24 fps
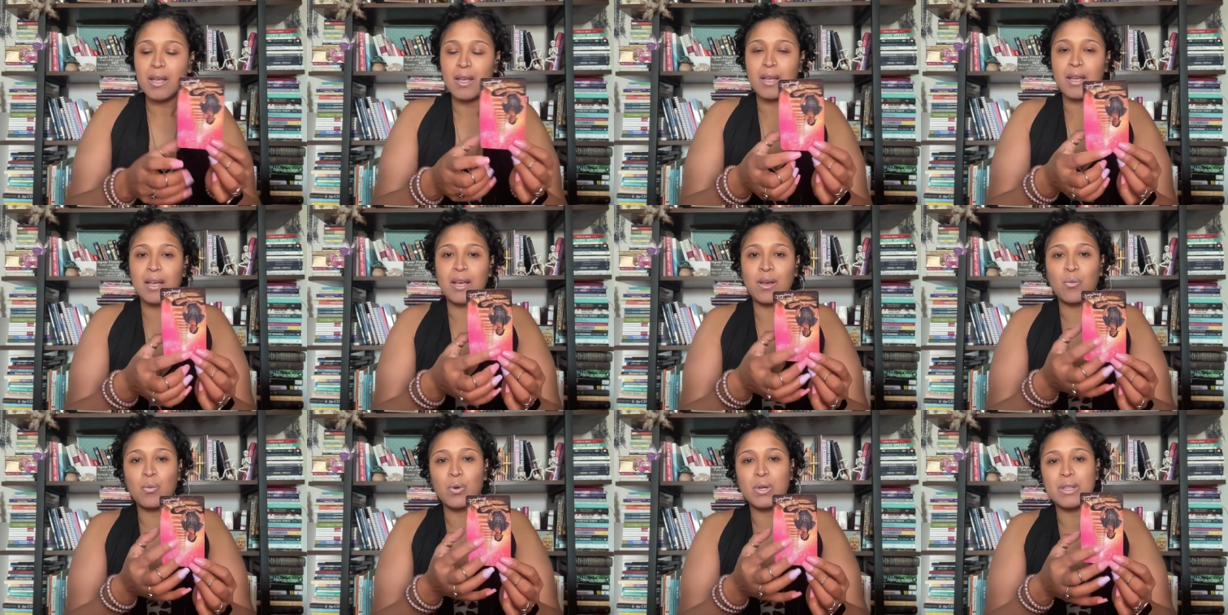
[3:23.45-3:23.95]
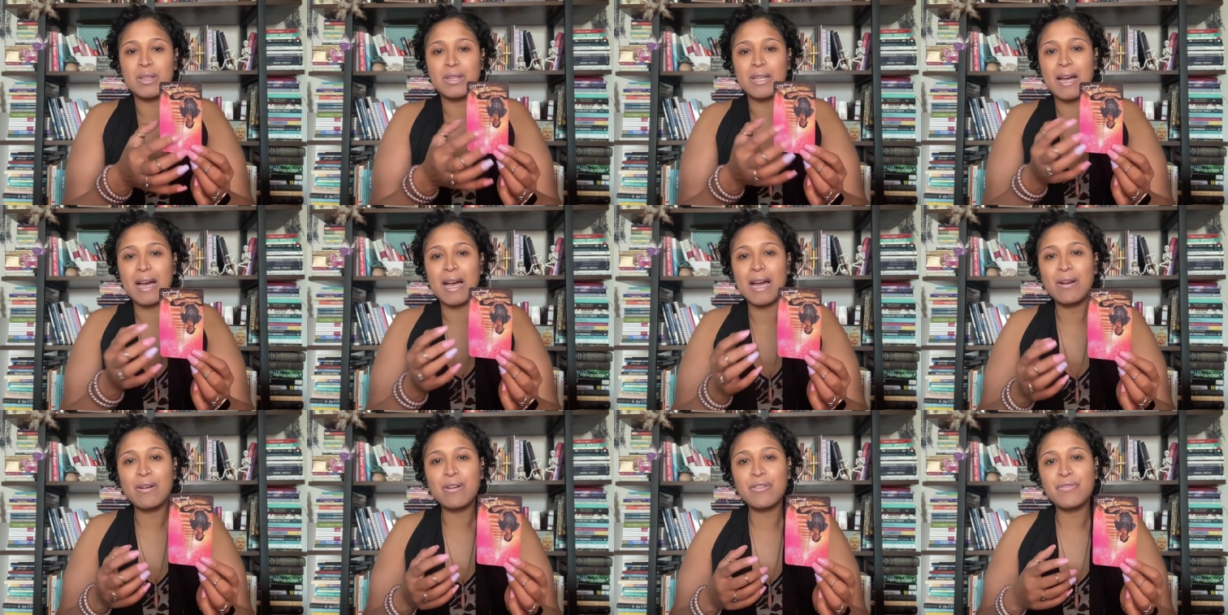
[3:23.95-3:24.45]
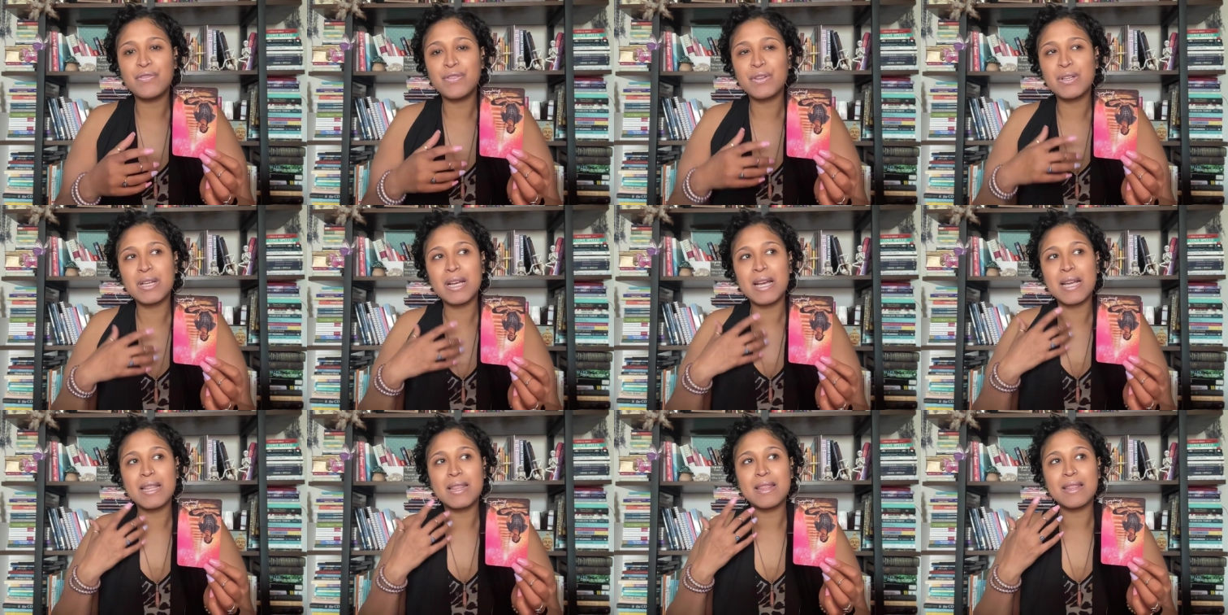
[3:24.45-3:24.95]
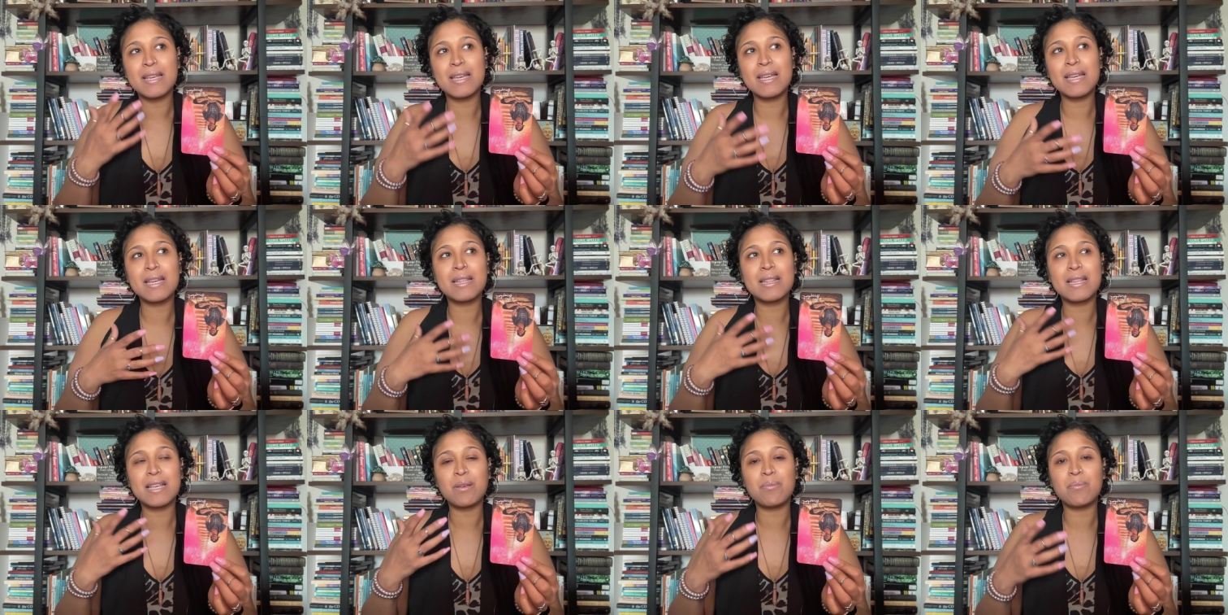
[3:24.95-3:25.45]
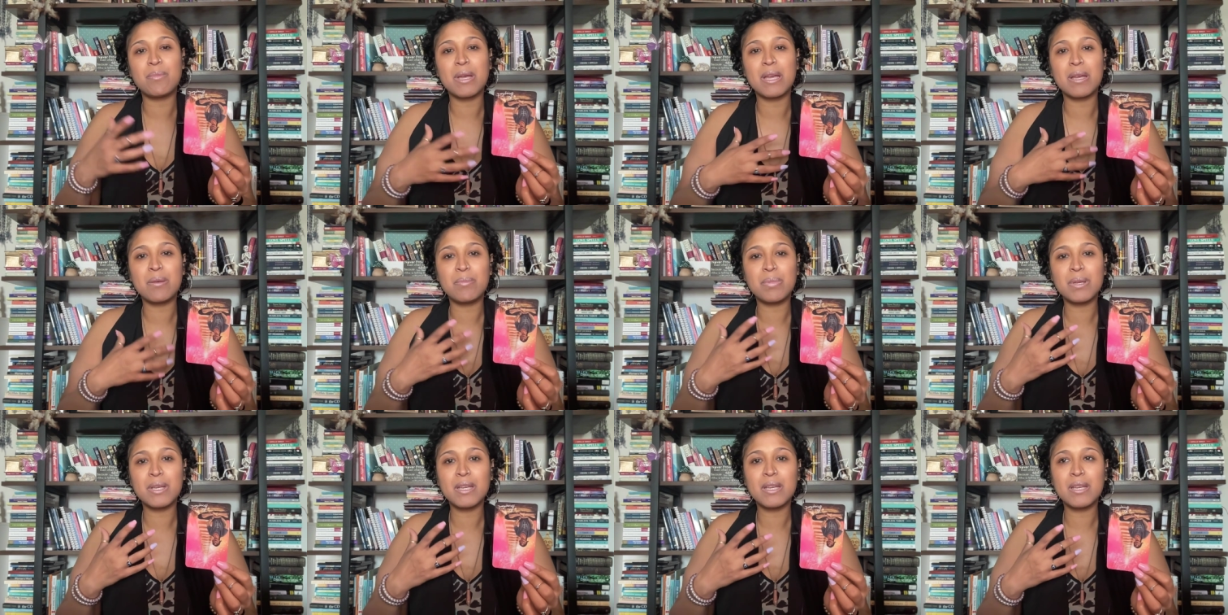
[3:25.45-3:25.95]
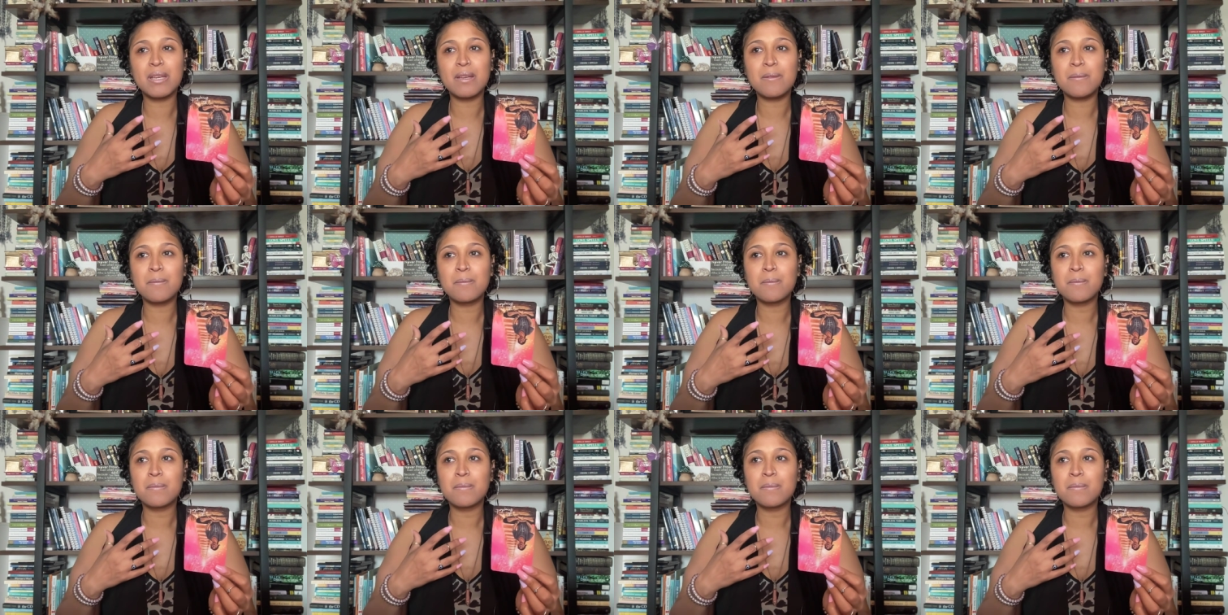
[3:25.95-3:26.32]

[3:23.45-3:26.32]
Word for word: Um, with the Hierophant, I think that maybe